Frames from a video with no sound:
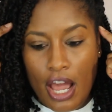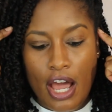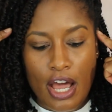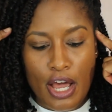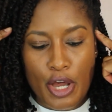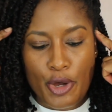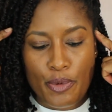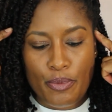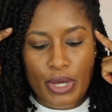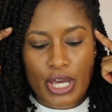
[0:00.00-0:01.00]

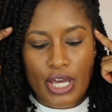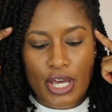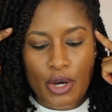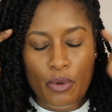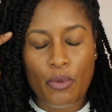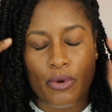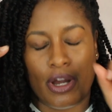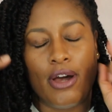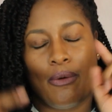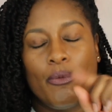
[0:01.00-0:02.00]
Um,
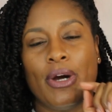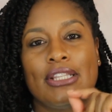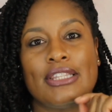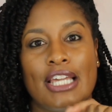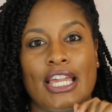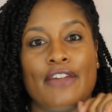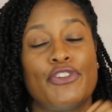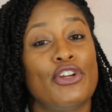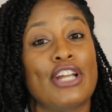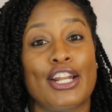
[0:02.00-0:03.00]
one thing, if
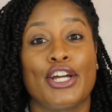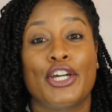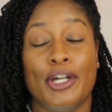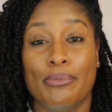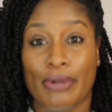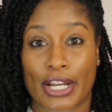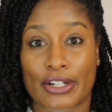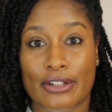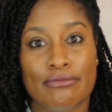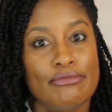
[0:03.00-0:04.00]
you're not a good braider,